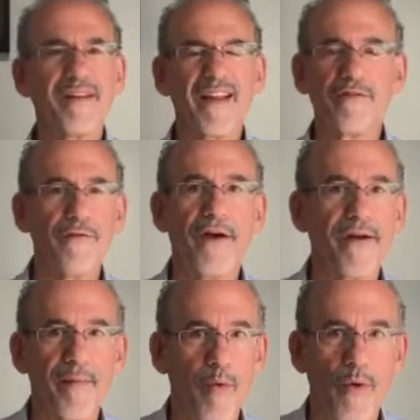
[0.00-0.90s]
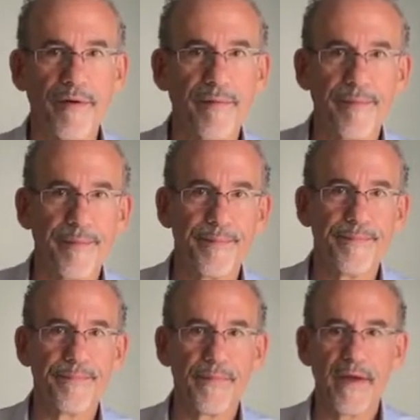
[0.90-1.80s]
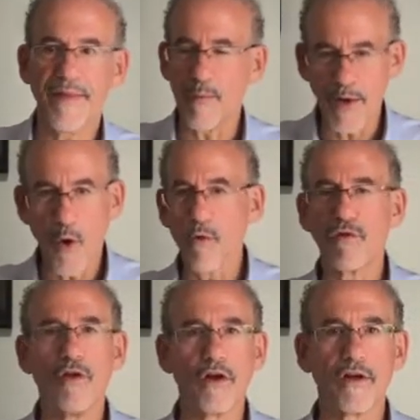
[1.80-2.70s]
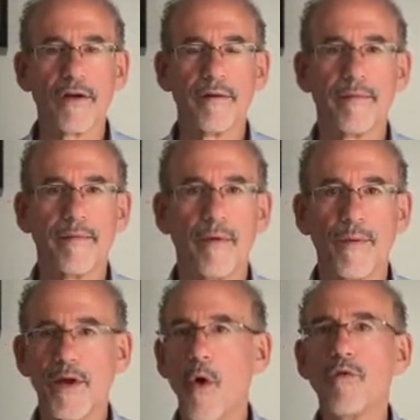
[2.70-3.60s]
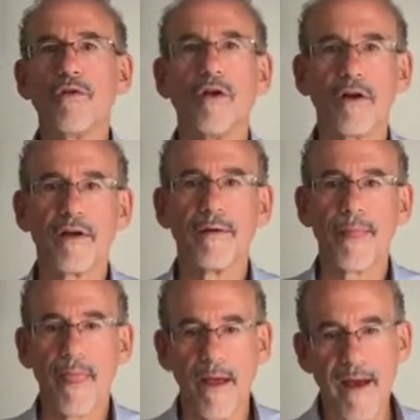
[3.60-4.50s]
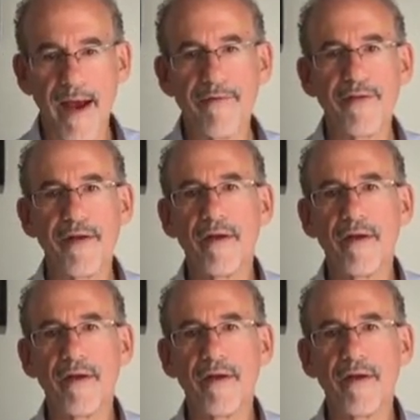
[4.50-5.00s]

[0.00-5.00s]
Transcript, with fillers: that's very important that we overlook. We overlook. Everything